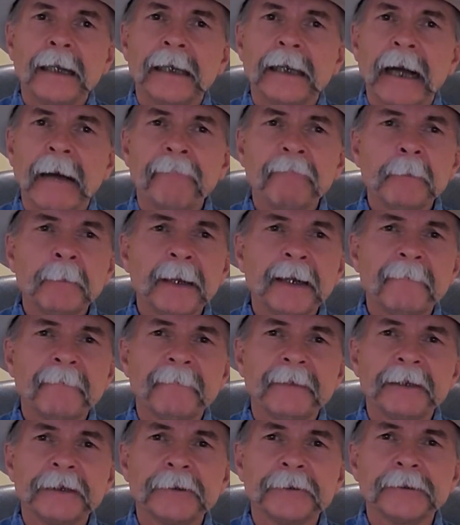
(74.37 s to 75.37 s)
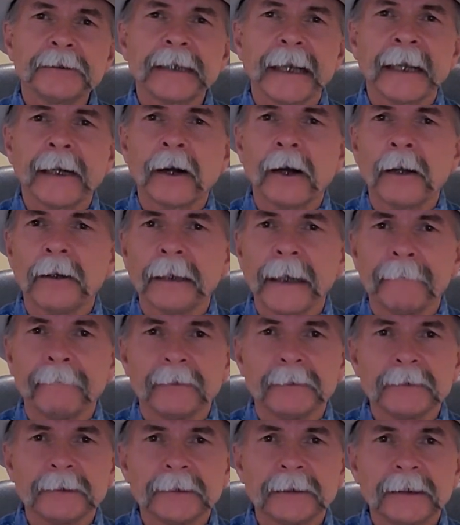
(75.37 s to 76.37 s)
government officials at all
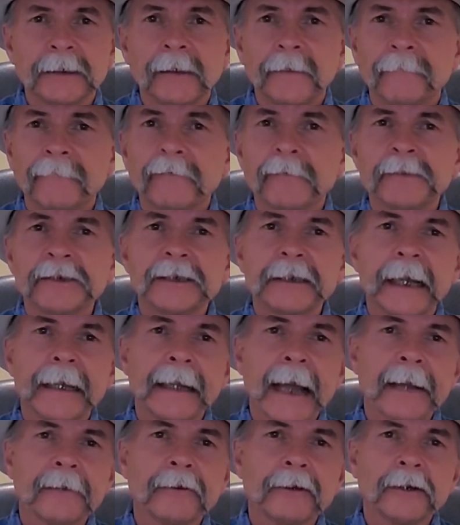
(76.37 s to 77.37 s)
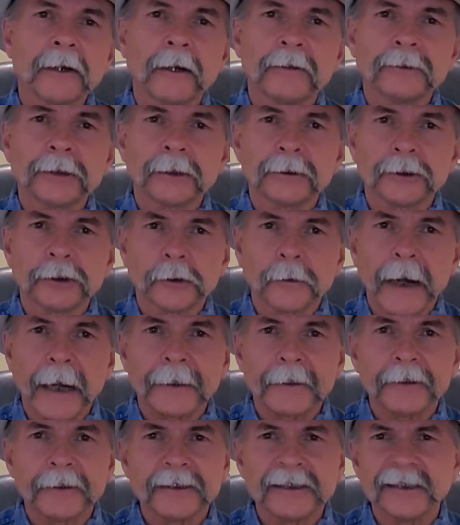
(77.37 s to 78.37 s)
levels, from state agricultural
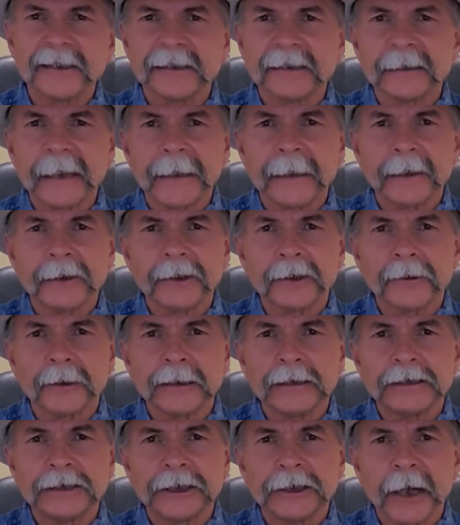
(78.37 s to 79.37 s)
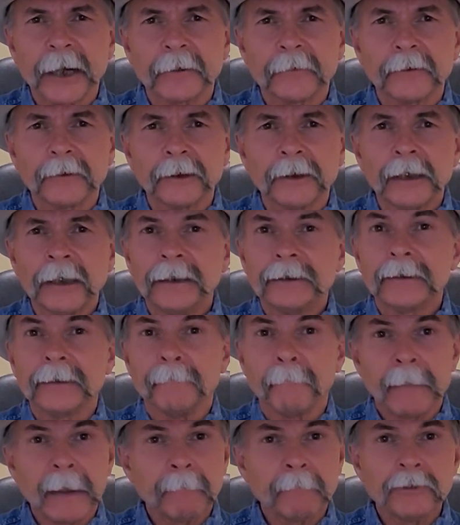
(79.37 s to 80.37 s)
directors to state attorneys general to
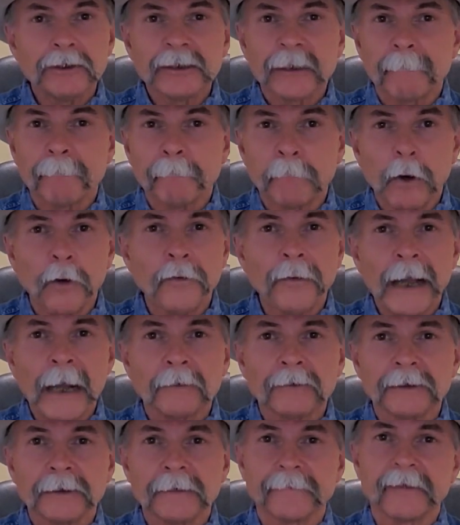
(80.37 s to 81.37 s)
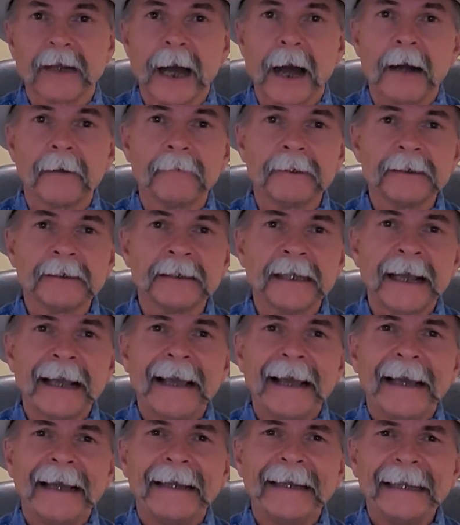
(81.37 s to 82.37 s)
members of both houses of Congress,
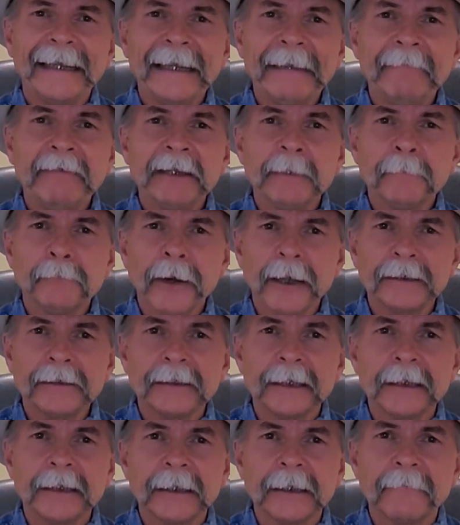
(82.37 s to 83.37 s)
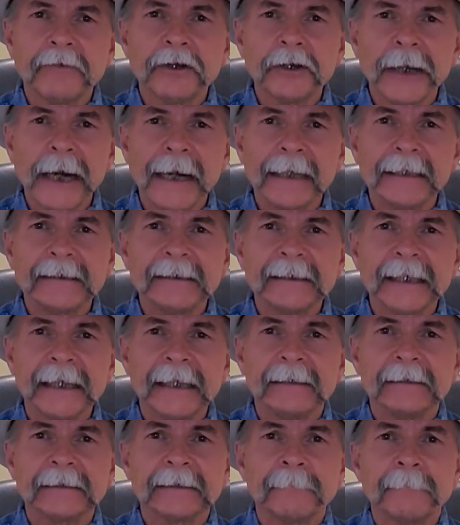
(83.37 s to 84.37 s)
and even the President of the United
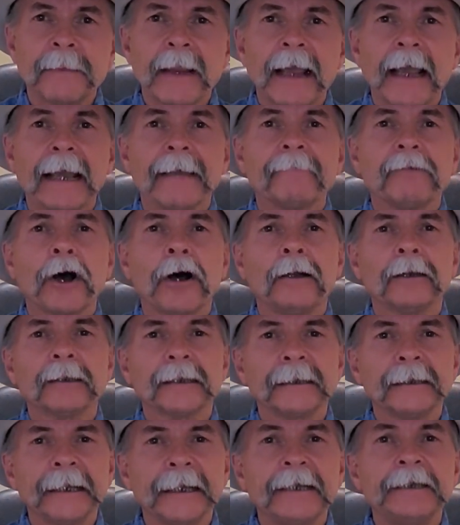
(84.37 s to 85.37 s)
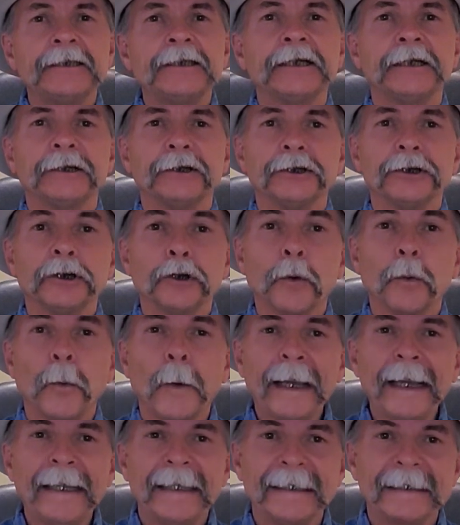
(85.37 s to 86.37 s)
States, have called attention to the
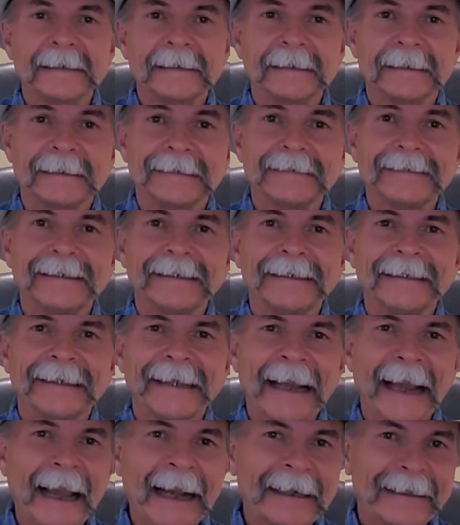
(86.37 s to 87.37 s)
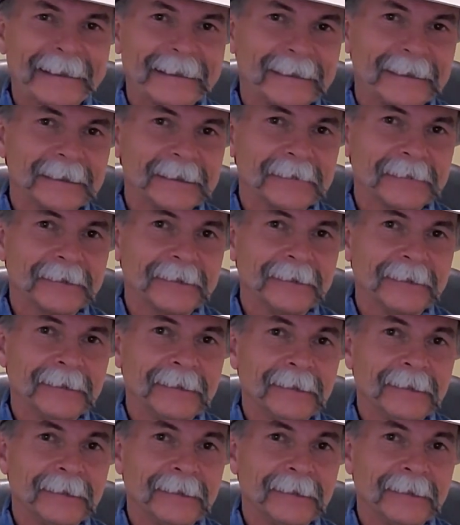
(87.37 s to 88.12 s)
weaknesses in the cattle industry